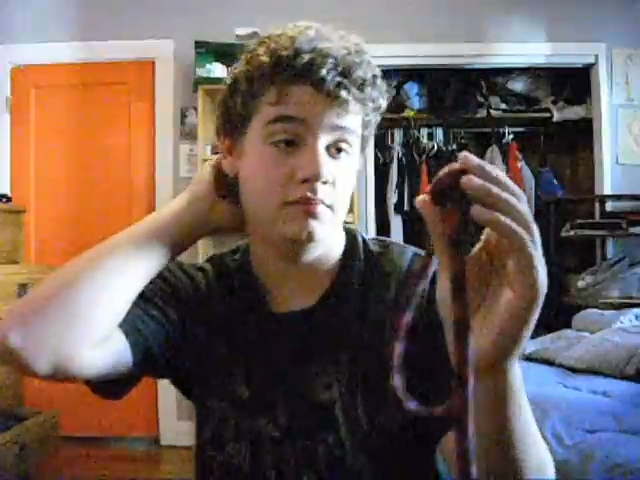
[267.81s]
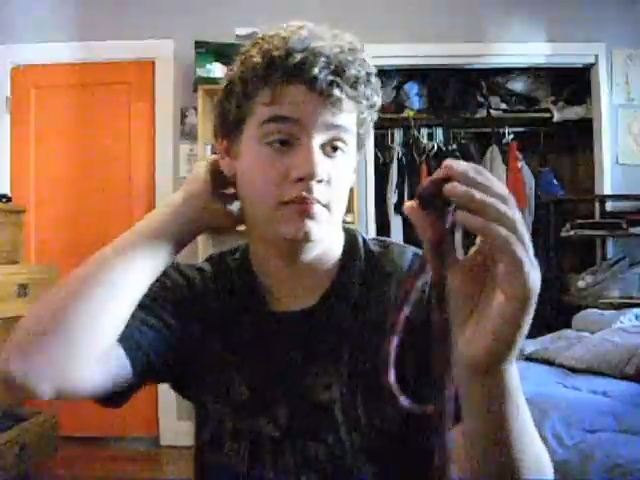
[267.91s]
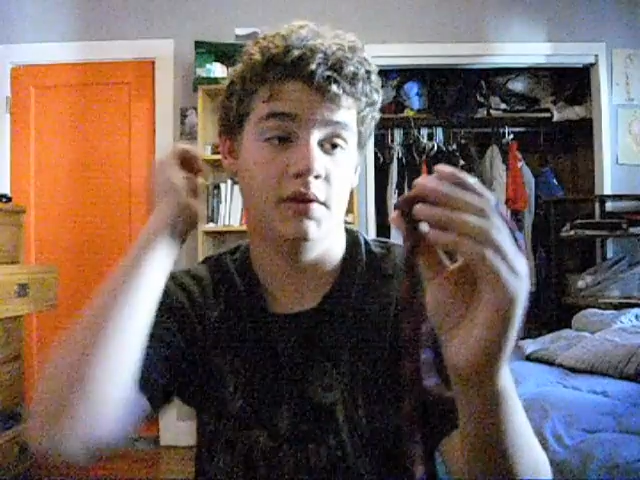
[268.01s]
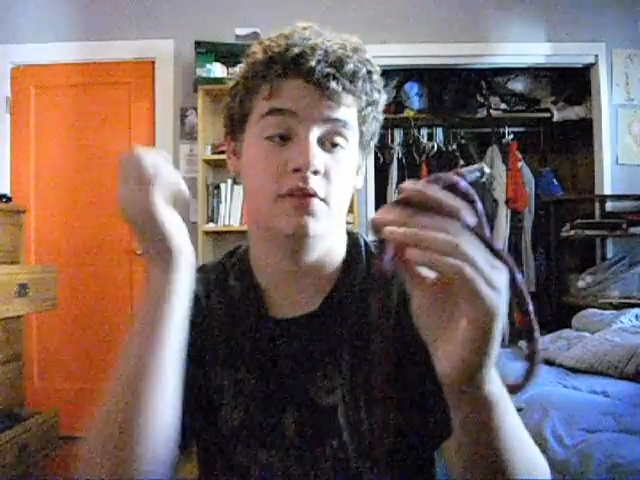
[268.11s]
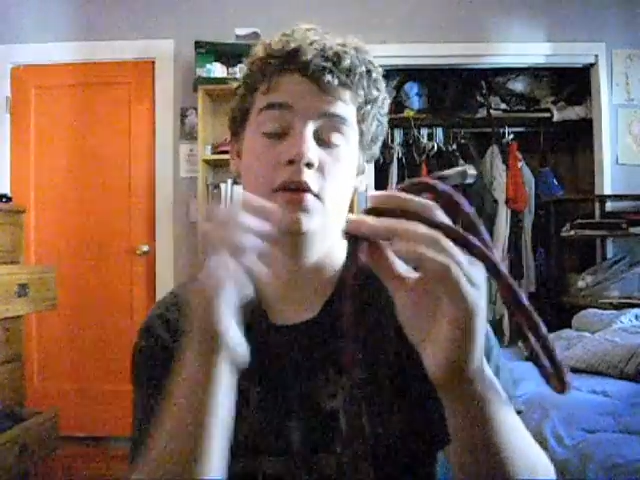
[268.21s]

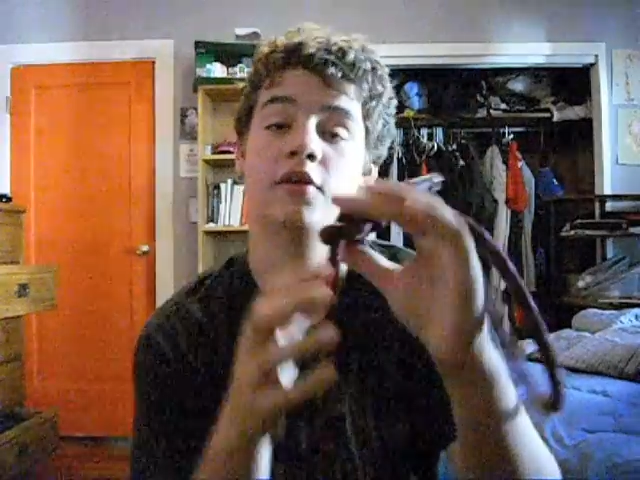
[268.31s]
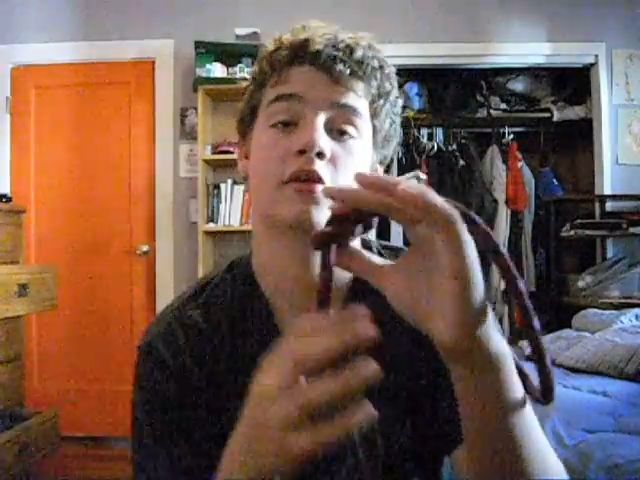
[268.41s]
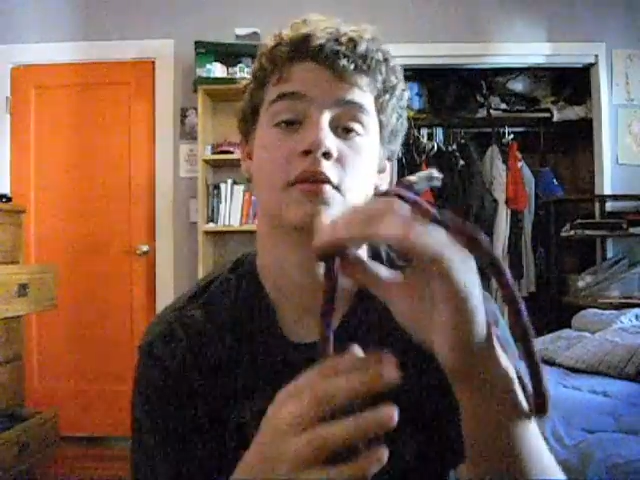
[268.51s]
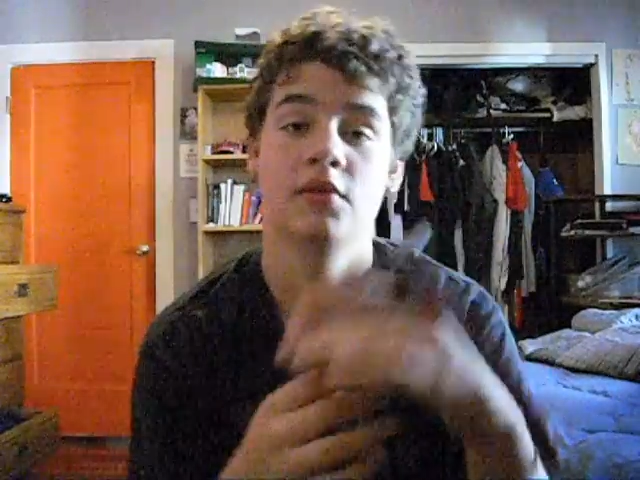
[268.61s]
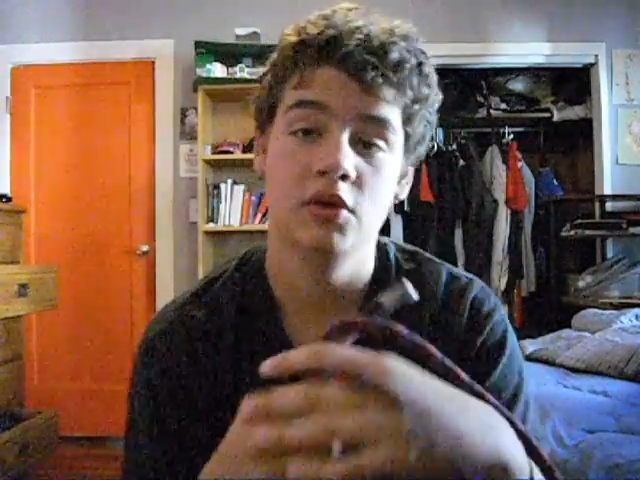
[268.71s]
it's under
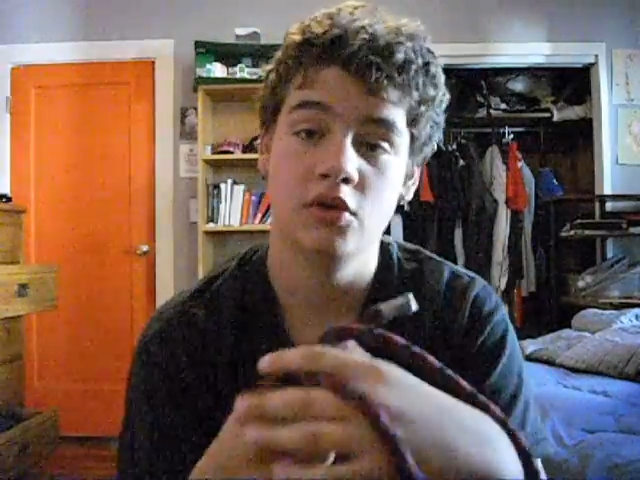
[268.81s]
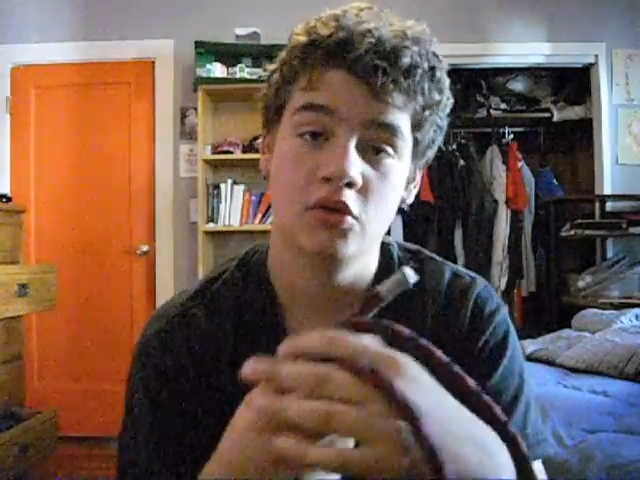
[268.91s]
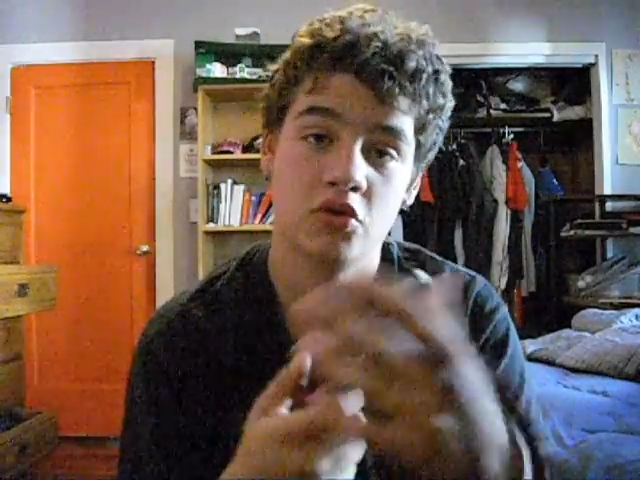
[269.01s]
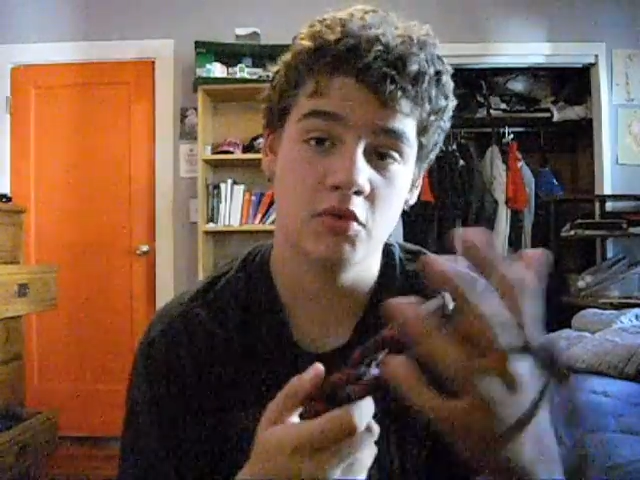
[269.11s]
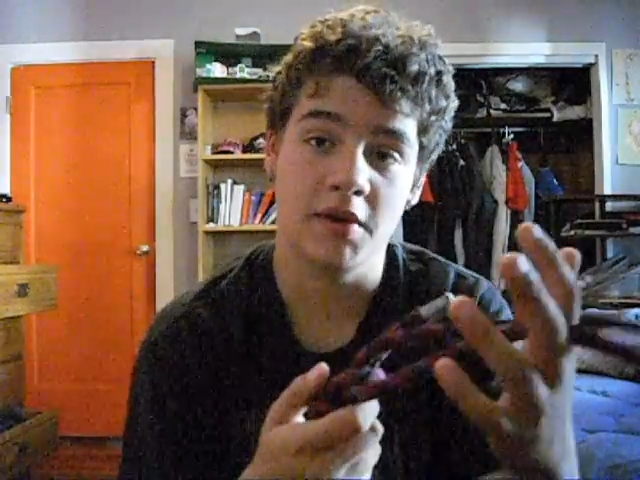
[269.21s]

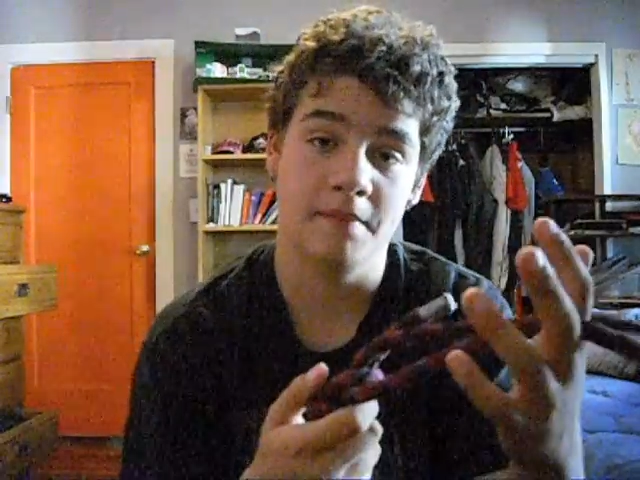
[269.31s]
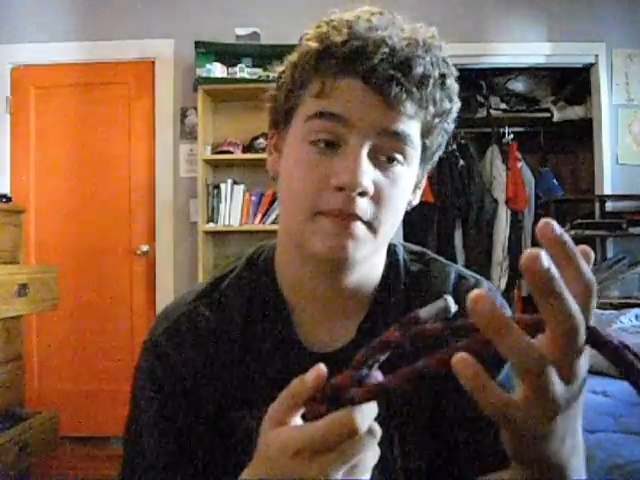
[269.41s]
strain.